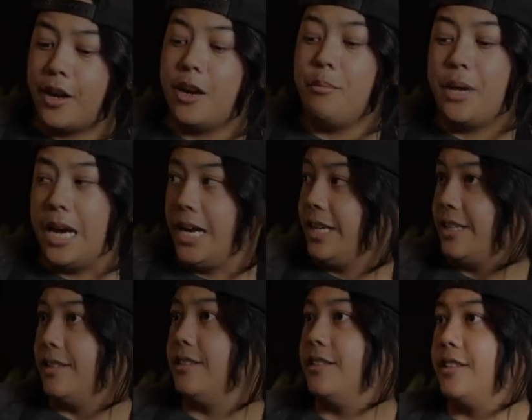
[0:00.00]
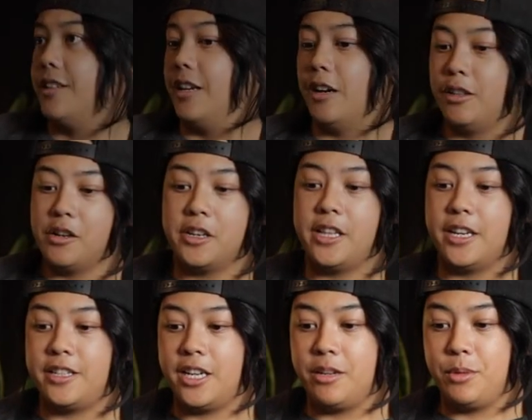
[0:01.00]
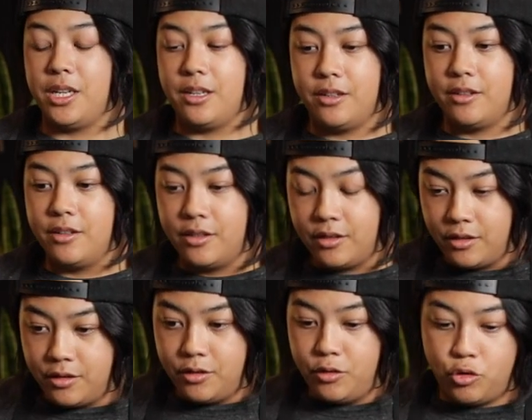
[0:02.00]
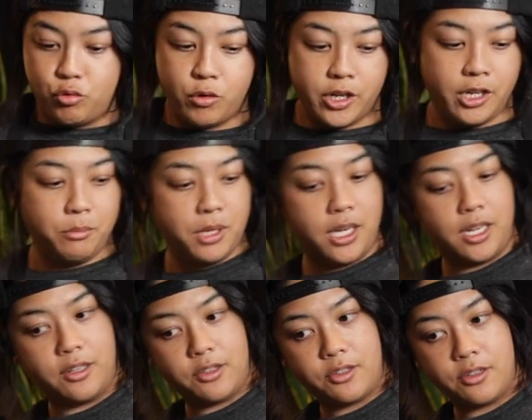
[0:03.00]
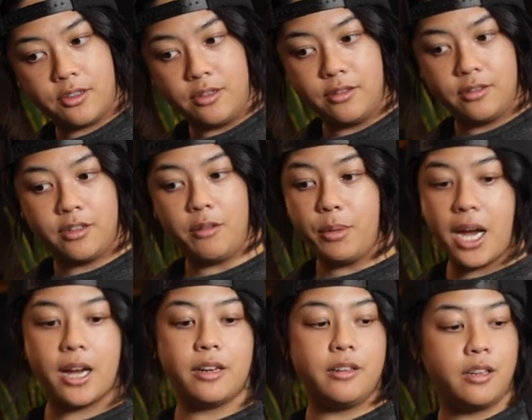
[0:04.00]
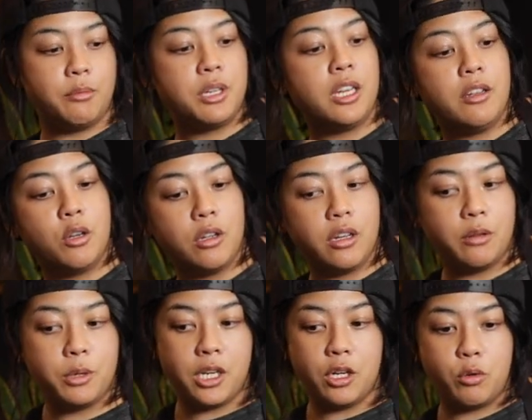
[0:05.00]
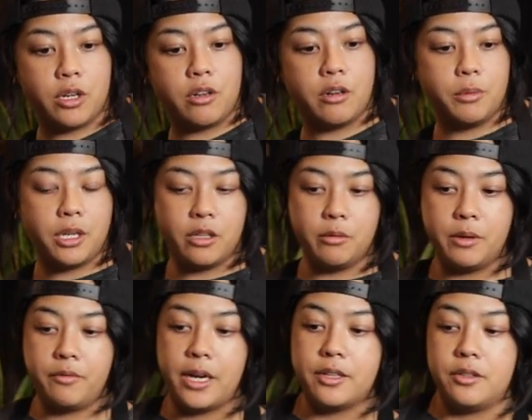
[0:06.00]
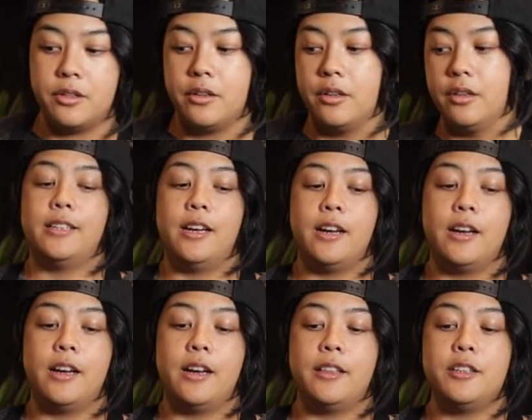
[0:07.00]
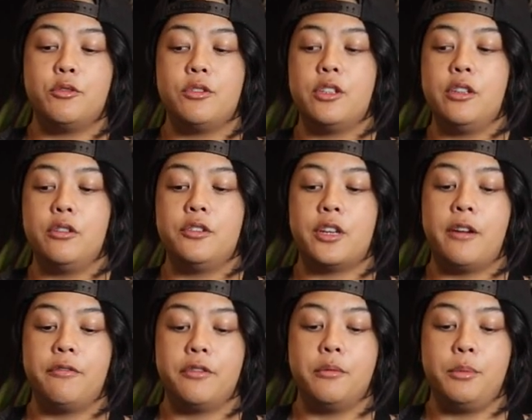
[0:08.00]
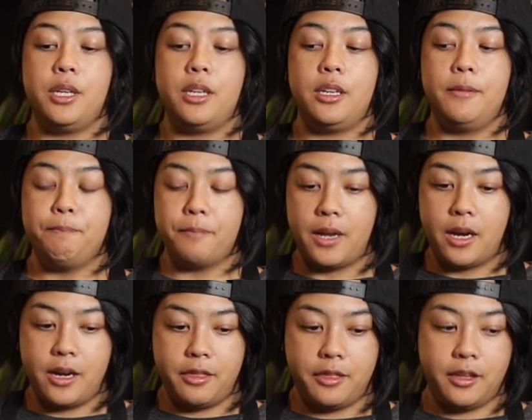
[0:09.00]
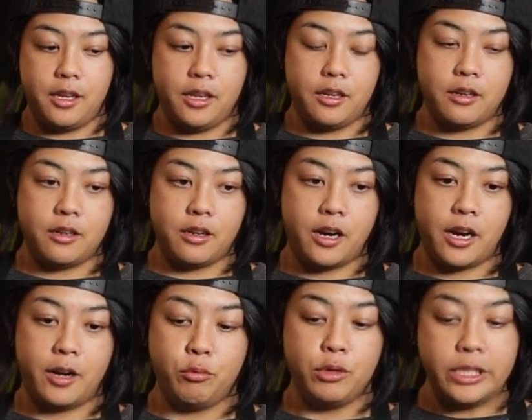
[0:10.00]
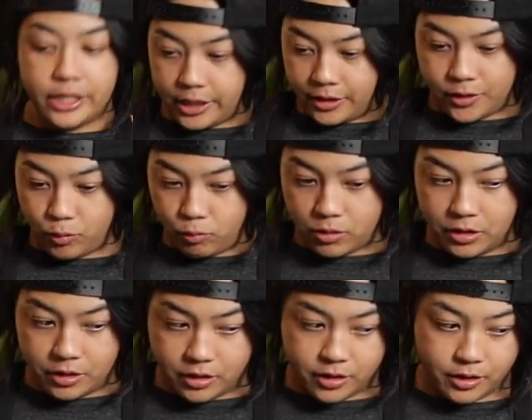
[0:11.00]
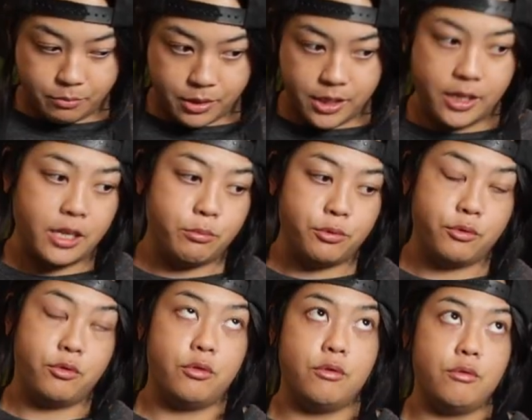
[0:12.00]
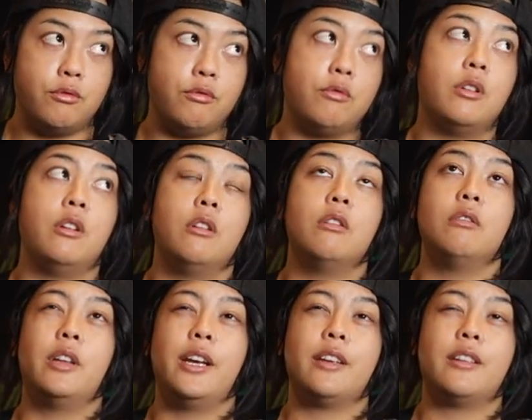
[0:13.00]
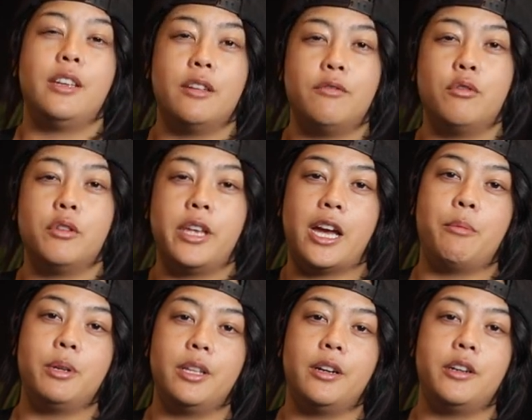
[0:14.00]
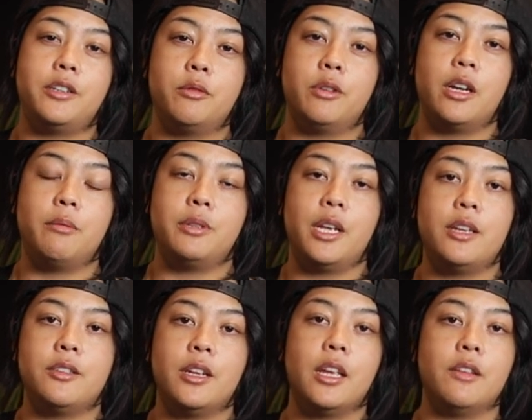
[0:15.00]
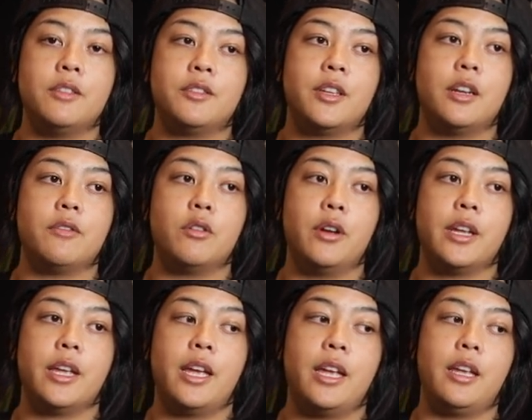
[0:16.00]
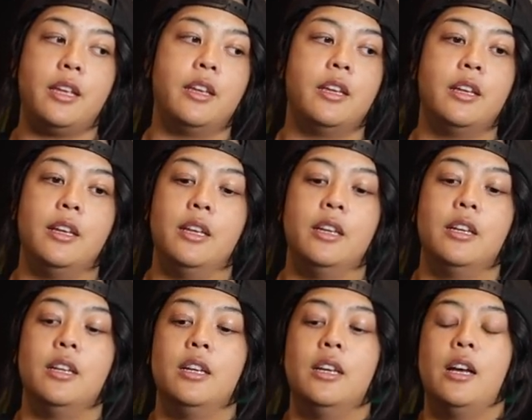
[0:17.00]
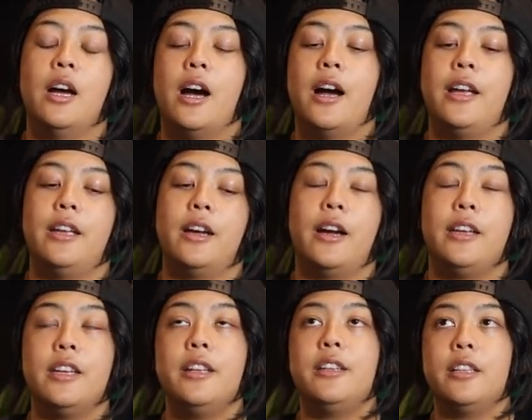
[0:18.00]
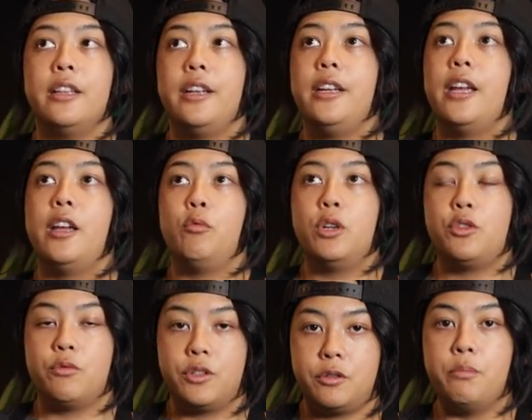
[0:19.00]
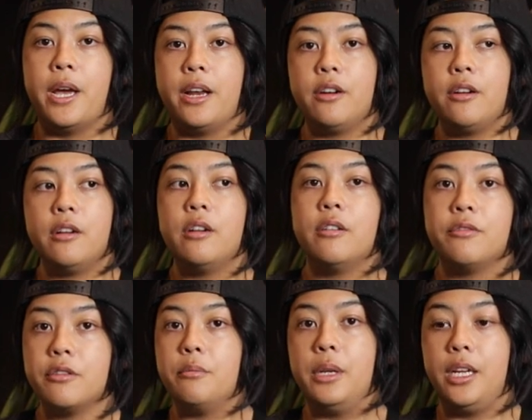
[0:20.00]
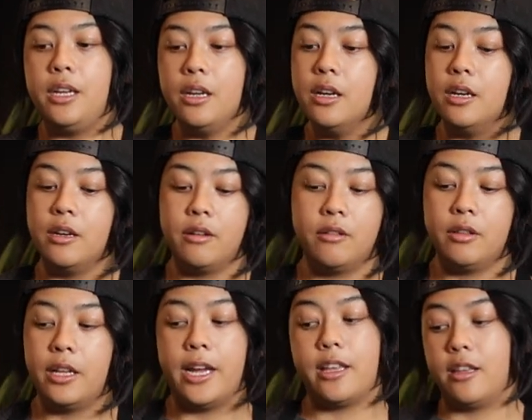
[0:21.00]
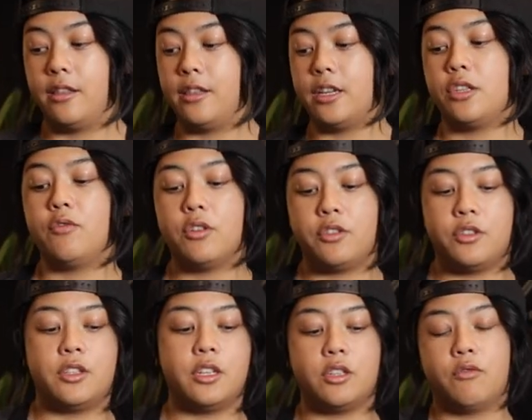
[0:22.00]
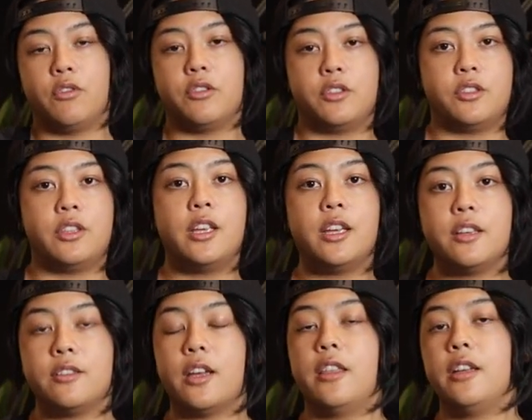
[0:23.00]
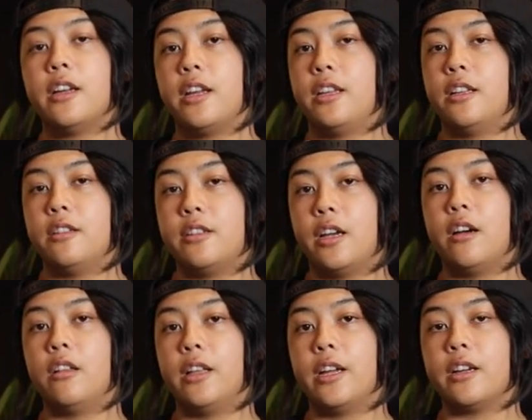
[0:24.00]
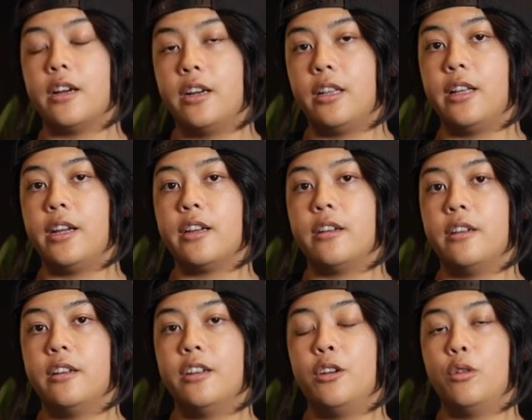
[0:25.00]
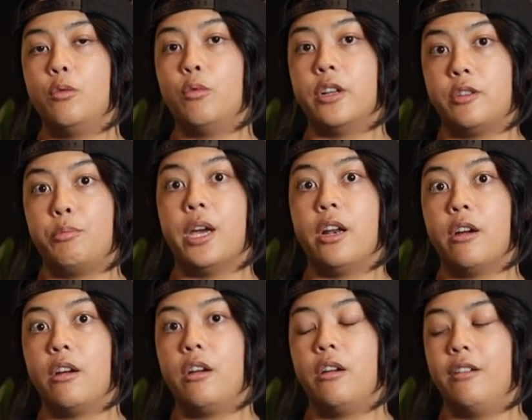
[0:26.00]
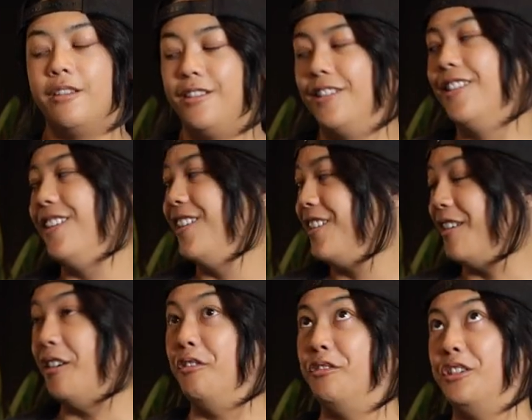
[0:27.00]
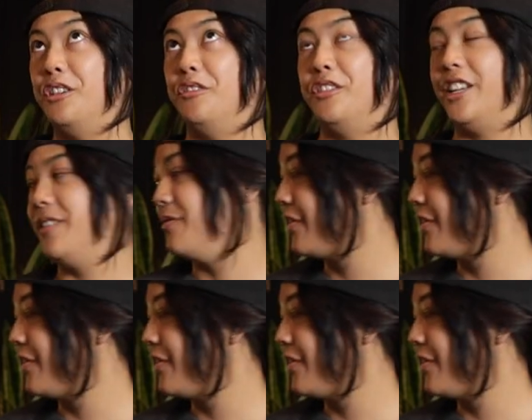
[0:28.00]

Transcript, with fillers: I'm back. How long did that take me? twenty minutes. Not bad. I'm getting, I'm getting quicker. I'm getting a little bit faster. Uh, this was a little tough for me. I think I really need to work on being able to like give vocabulary to what I'm tasting instead of going, hey, I, I can delineate which one's better for me. Like this versus this versus this. I think I can tell like kind of like what's better, hopefully.